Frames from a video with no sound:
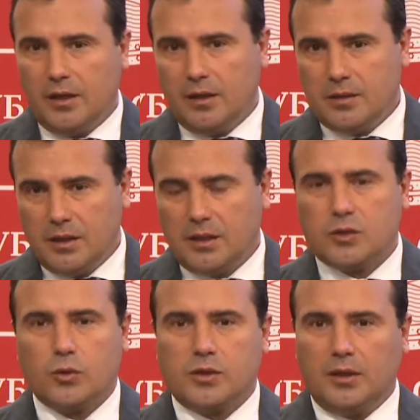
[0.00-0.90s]
If
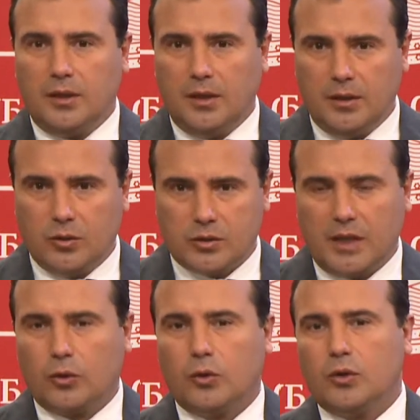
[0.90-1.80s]
we believe that we
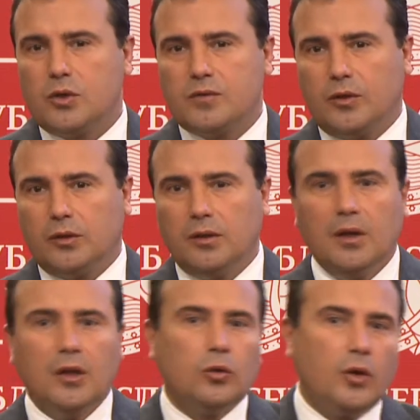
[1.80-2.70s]
are the most
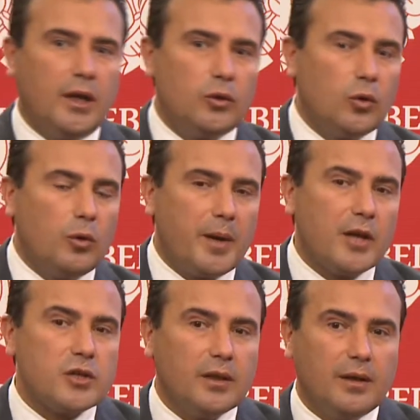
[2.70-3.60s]
important in the world
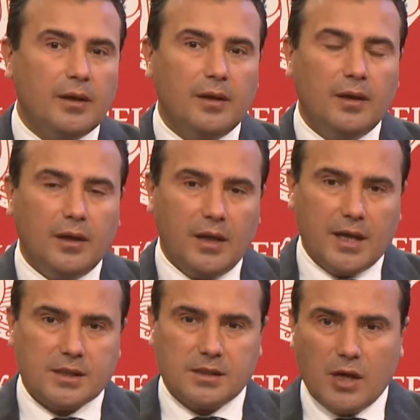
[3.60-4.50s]
without
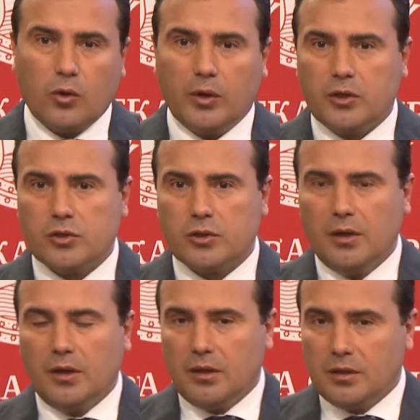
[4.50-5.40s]
respecting
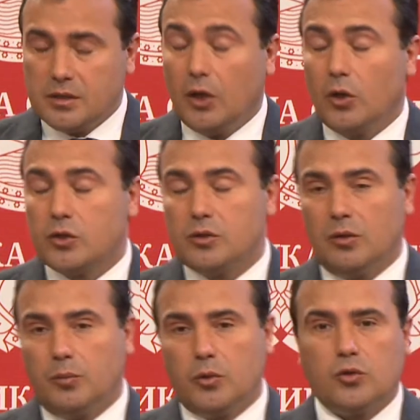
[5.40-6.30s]
our neighbors, then
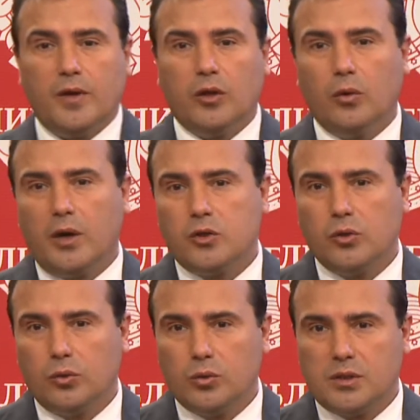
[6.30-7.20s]
that is a totally
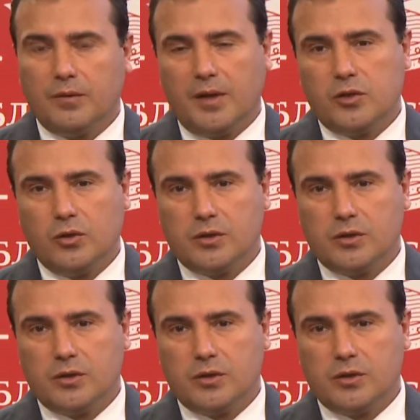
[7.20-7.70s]
different issue.